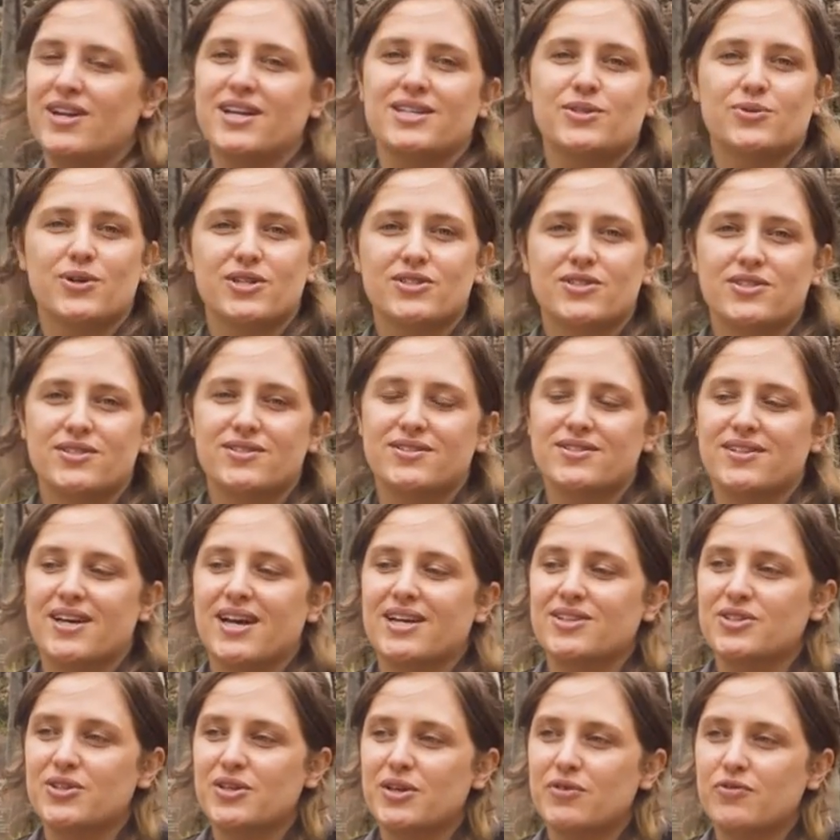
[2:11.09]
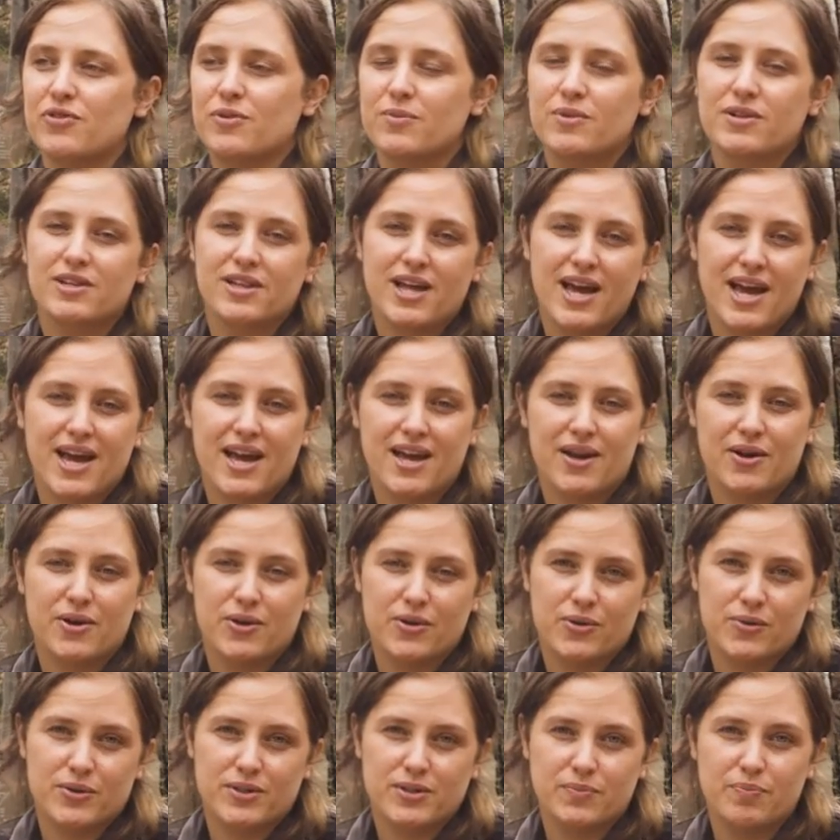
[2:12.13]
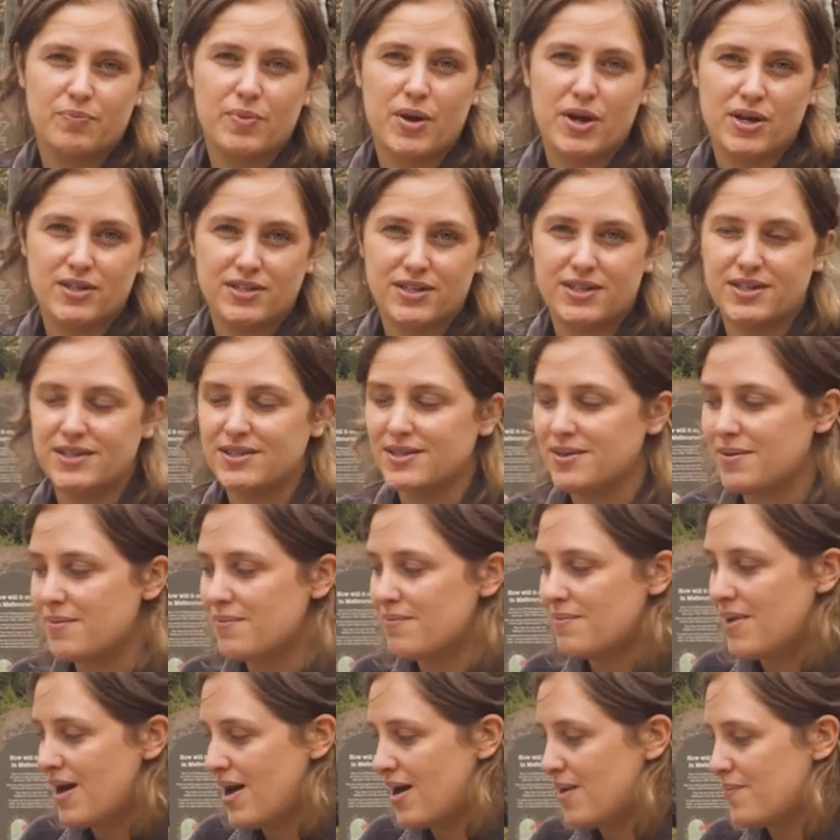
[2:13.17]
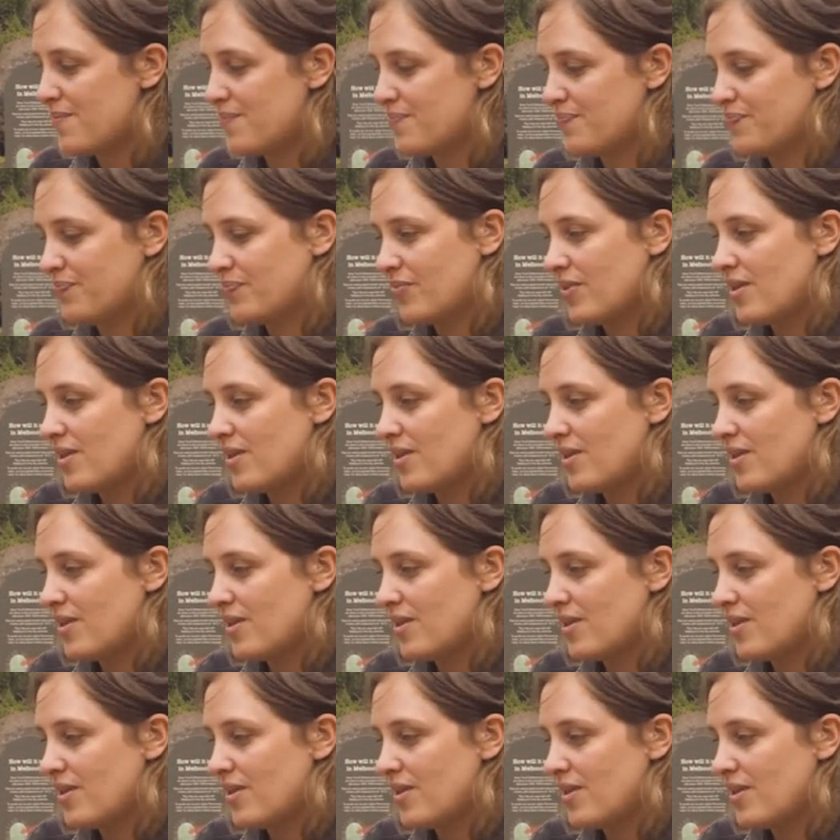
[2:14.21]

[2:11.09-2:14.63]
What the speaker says: the next question's actually from Claire, who was Bertie's mum.